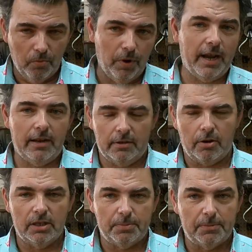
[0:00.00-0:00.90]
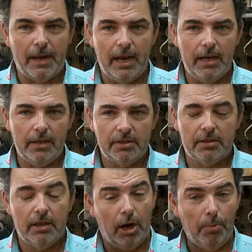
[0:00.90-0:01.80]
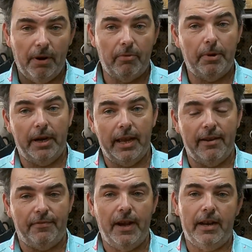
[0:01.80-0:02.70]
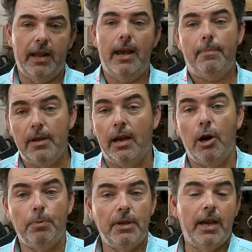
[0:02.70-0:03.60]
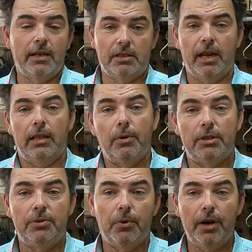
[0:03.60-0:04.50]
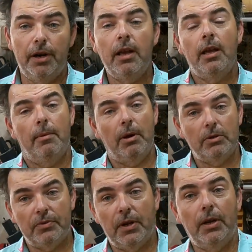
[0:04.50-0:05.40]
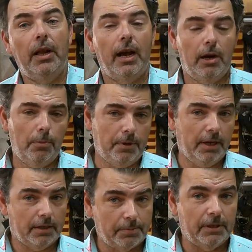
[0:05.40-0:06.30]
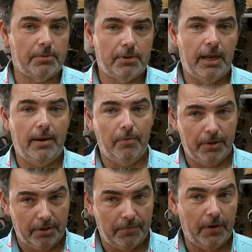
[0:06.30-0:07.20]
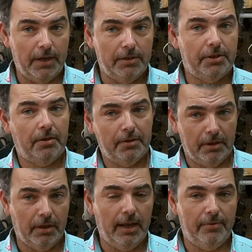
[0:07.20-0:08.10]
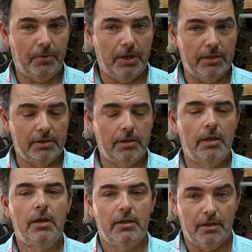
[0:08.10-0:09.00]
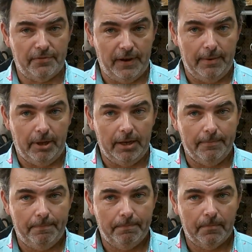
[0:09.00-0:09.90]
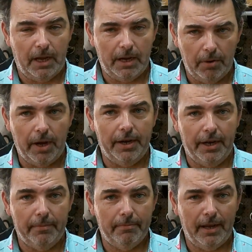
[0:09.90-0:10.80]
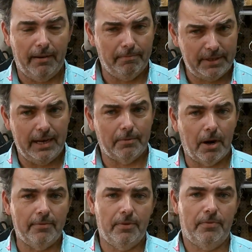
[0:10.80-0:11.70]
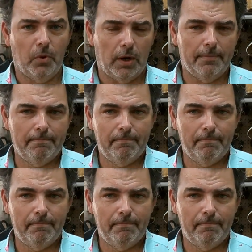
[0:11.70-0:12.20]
We got Christmas behind us. I hope everybody got fat and happy. I hope you got exactly what you wanted. And most of all, I hope you got to spend some time with your friends, your loved ones, your family. I know I did, and I'm damn grateful for it.